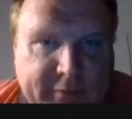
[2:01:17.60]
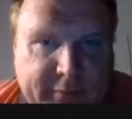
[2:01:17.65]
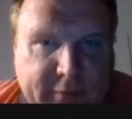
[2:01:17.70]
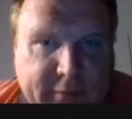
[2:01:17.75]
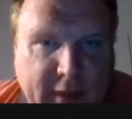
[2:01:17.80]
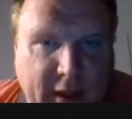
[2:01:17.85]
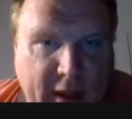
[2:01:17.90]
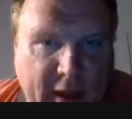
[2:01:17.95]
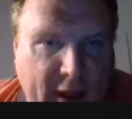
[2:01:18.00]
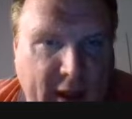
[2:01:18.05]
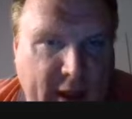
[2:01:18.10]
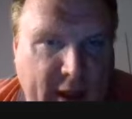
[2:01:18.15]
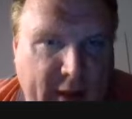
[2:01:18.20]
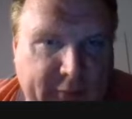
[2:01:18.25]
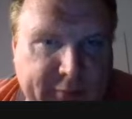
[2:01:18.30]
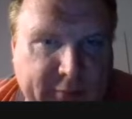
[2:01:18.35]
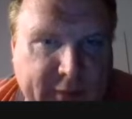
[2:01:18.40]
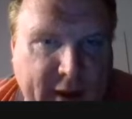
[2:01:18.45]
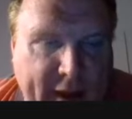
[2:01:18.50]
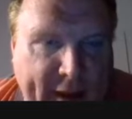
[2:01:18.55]
uh,
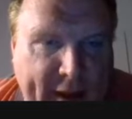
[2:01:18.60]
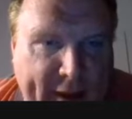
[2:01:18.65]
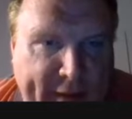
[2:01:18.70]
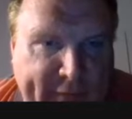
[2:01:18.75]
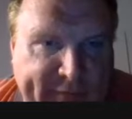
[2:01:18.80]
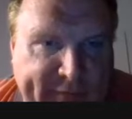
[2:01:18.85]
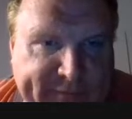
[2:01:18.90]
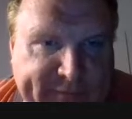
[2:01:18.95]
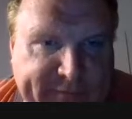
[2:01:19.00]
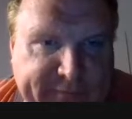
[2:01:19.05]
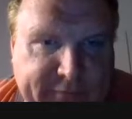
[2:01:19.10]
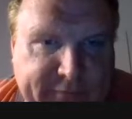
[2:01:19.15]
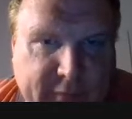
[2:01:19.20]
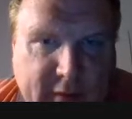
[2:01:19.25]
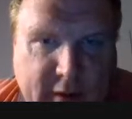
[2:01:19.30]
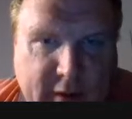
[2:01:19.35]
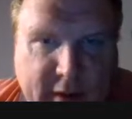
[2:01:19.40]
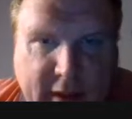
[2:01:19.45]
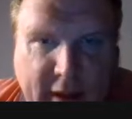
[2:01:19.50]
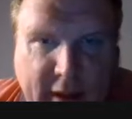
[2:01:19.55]
of
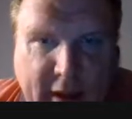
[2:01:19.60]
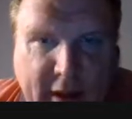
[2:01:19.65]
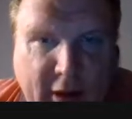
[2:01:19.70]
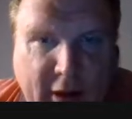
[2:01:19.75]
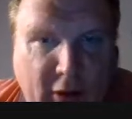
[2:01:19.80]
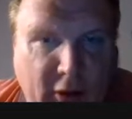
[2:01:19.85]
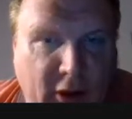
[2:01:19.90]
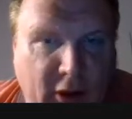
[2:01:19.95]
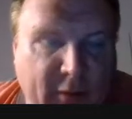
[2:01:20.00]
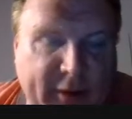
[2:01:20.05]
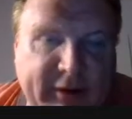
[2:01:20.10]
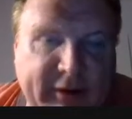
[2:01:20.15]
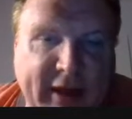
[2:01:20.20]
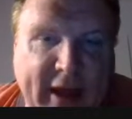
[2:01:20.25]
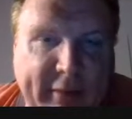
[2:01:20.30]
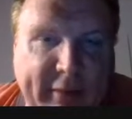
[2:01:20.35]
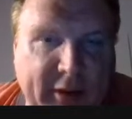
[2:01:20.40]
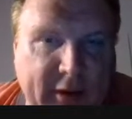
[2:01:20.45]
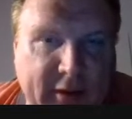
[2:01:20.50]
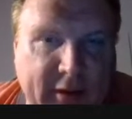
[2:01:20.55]
uh,
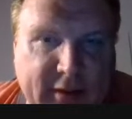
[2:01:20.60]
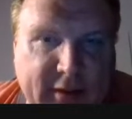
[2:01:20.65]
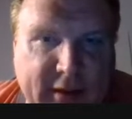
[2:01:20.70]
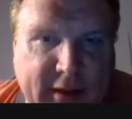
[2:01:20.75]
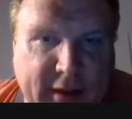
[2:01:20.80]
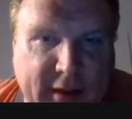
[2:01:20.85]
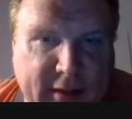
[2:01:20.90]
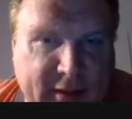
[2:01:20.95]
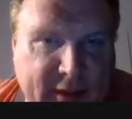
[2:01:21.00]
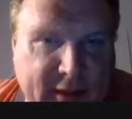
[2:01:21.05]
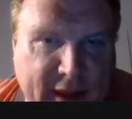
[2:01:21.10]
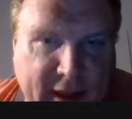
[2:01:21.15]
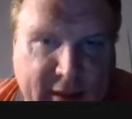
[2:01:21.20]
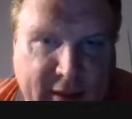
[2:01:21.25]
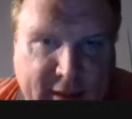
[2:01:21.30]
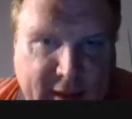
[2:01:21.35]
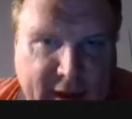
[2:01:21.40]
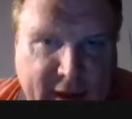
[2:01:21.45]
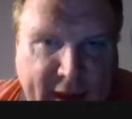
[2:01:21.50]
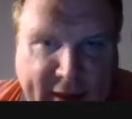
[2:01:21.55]
holometabolous insects
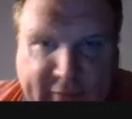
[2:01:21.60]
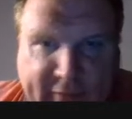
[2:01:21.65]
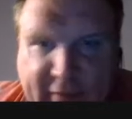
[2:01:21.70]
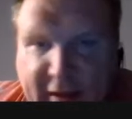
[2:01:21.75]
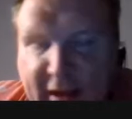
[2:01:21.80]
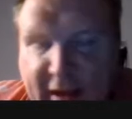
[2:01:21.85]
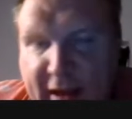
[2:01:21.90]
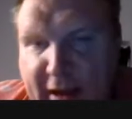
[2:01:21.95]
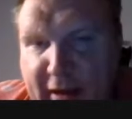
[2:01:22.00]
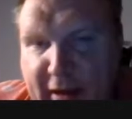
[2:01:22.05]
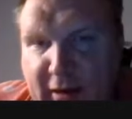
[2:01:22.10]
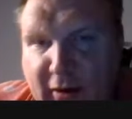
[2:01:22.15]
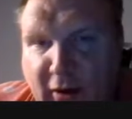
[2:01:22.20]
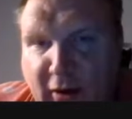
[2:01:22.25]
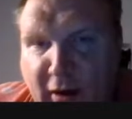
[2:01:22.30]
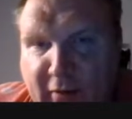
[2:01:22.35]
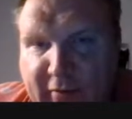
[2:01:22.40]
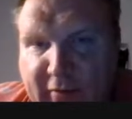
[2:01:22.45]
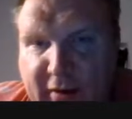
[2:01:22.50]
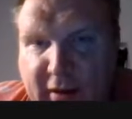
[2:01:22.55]
that have the egg
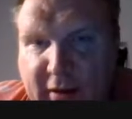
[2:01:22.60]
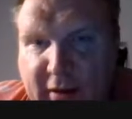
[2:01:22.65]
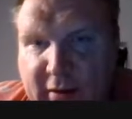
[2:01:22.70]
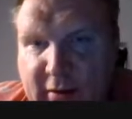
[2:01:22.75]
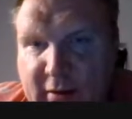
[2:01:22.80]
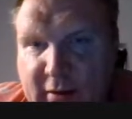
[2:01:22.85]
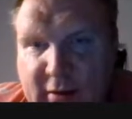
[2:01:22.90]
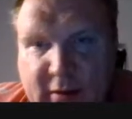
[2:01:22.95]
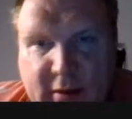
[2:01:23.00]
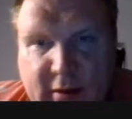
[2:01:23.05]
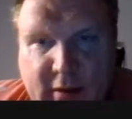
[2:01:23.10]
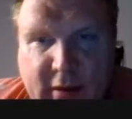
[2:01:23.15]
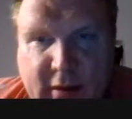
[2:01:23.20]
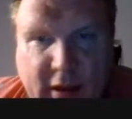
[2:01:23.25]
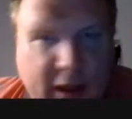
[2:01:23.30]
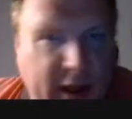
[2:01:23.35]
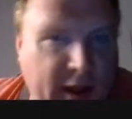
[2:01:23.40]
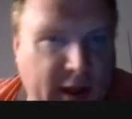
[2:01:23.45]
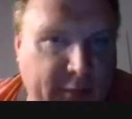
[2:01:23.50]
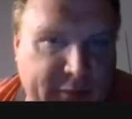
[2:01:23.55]
larva,
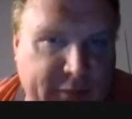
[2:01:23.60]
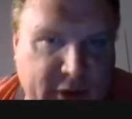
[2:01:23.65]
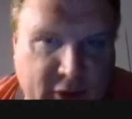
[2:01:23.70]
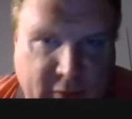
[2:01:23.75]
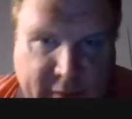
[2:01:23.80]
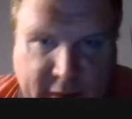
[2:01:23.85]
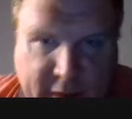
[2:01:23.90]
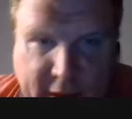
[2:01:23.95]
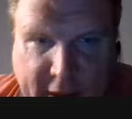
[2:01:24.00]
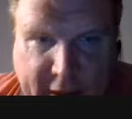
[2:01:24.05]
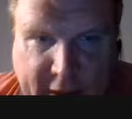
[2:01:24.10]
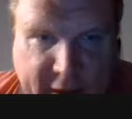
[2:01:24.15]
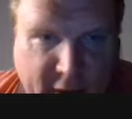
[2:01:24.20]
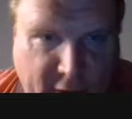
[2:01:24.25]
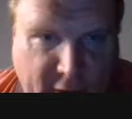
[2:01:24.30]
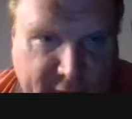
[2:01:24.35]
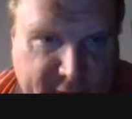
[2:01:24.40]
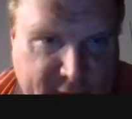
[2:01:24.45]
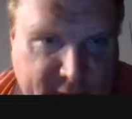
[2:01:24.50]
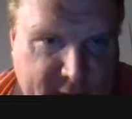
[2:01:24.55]
uh, pupa,
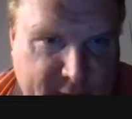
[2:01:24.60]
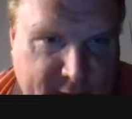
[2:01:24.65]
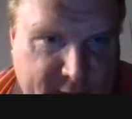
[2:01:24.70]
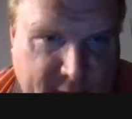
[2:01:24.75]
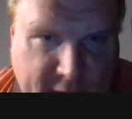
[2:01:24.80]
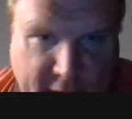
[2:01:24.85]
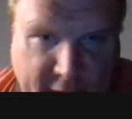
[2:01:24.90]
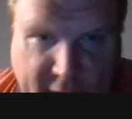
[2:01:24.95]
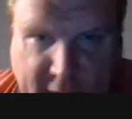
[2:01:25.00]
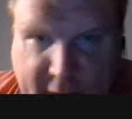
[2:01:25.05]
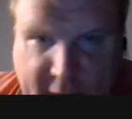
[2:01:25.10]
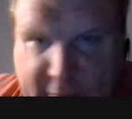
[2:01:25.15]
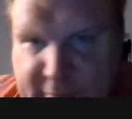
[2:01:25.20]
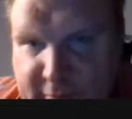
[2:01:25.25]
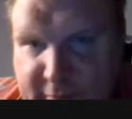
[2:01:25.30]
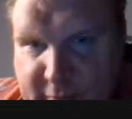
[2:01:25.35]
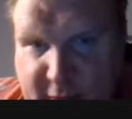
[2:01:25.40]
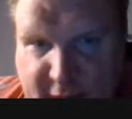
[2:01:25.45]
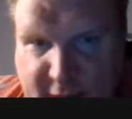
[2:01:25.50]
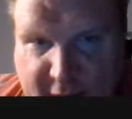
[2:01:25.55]
adults
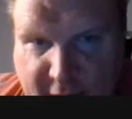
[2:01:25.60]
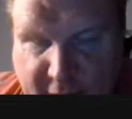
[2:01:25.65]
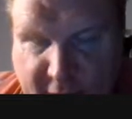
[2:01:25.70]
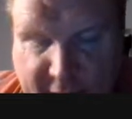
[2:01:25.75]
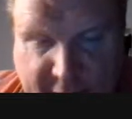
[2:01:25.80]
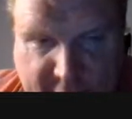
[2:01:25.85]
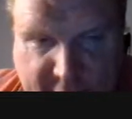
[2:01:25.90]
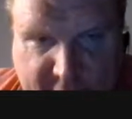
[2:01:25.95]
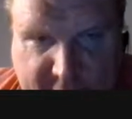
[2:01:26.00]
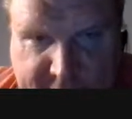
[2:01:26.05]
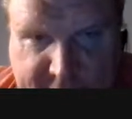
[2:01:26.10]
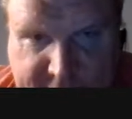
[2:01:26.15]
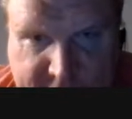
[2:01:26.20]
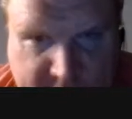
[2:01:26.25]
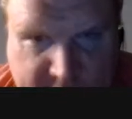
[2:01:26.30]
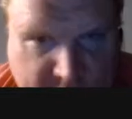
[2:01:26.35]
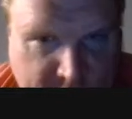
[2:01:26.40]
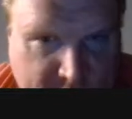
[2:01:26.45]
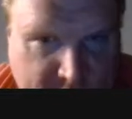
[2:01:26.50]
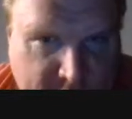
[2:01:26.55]
uh, series.
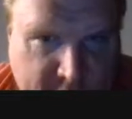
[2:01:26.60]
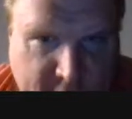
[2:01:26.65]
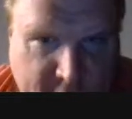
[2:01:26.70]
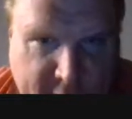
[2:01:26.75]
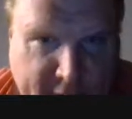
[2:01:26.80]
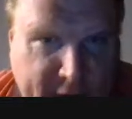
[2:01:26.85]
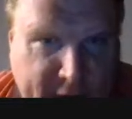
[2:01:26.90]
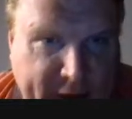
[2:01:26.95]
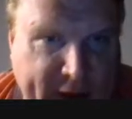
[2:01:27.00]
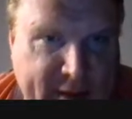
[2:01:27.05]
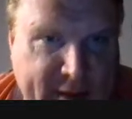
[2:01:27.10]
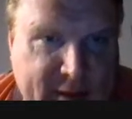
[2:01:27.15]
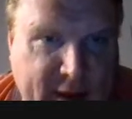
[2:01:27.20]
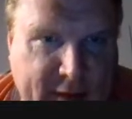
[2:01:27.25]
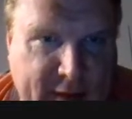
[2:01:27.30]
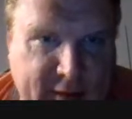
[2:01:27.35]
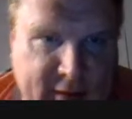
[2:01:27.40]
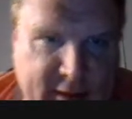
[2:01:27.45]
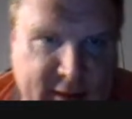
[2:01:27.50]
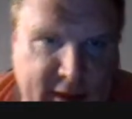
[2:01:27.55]
Now, that's
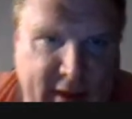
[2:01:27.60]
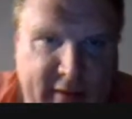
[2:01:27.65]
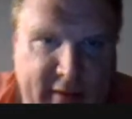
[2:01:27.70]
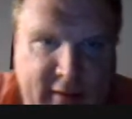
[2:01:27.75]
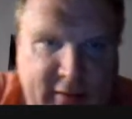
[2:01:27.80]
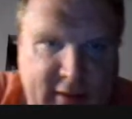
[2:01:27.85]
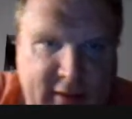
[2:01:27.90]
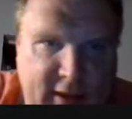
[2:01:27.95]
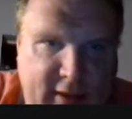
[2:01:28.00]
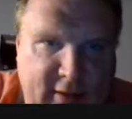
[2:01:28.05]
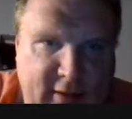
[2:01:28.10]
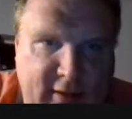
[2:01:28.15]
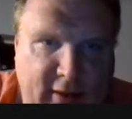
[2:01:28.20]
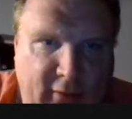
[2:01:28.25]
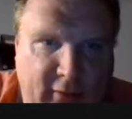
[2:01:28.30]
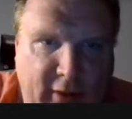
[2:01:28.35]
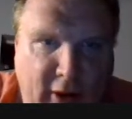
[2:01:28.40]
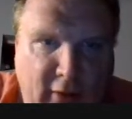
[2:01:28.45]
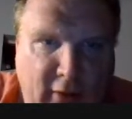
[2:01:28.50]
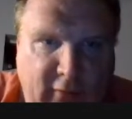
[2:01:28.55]
not to say that these
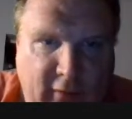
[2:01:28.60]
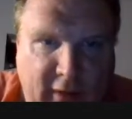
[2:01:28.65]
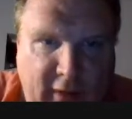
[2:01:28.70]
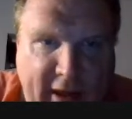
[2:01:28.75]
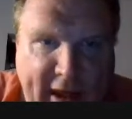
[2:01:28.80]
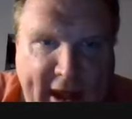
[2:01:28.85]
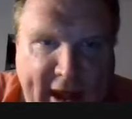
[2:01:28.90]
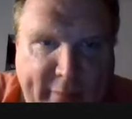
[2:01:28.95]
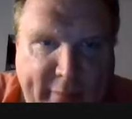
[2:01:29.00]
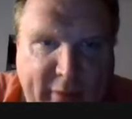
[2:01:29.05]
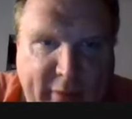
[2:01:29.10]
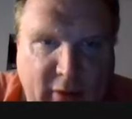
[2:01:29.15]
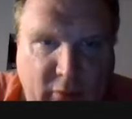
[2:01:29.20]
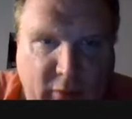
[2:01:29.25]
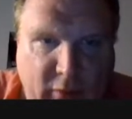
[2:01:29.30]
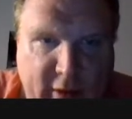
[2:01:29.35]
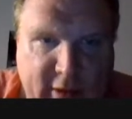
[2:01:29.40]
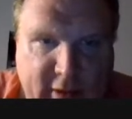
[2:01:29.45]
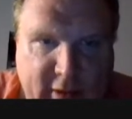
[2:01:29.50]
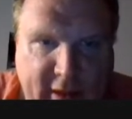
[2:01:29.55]
don't overlap
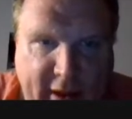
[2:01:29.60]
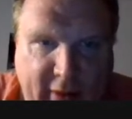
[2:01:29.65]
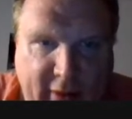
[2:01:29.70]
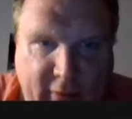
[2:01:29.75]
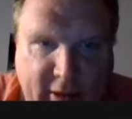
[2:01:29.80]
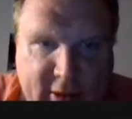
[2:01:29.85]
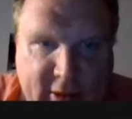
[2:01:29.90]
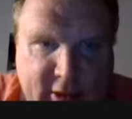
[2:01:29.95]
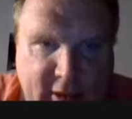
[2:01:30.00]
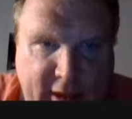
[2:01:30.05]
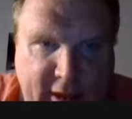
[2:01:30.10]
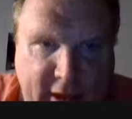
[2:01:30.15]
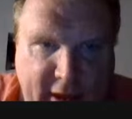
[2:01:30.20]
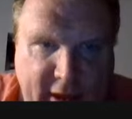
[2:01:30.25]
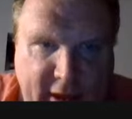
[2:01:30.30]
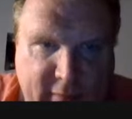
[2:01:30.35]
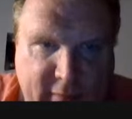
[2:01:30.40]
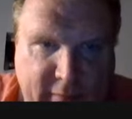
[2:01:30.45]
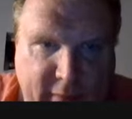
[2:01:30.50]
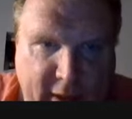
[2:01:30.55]
once they
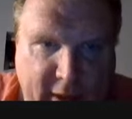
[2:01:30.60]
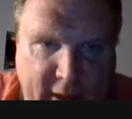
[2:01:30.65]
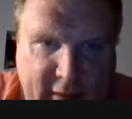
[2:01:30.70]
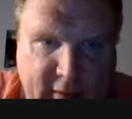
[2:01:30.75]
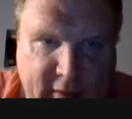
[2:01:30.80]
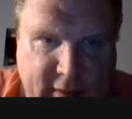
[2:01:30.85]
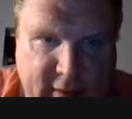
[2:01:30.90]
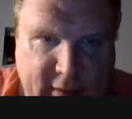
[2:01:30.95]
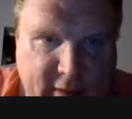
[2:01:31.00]
originate, but